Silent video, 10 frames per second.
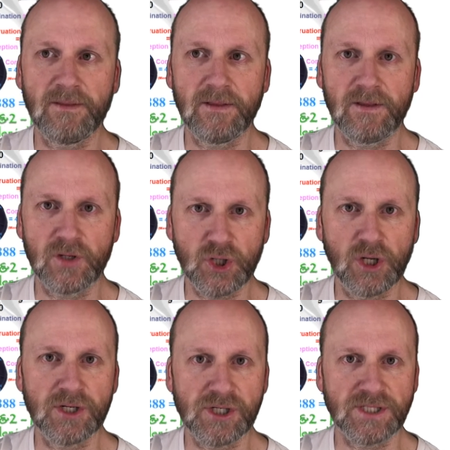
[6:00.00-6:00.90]
the
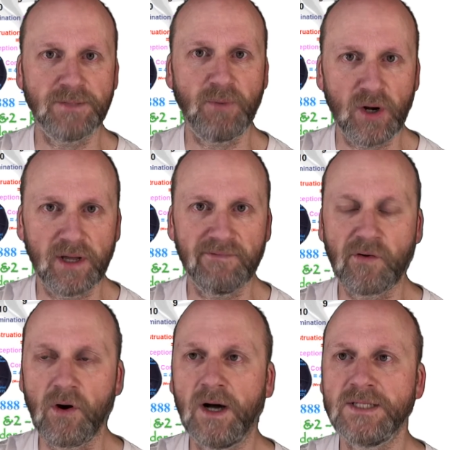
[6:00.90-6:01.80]
church is the body of
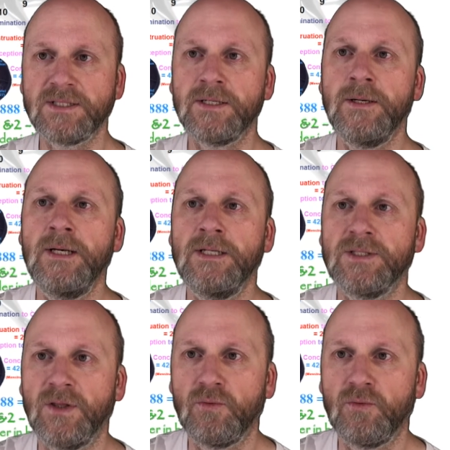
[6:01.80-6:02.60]
Christ. So the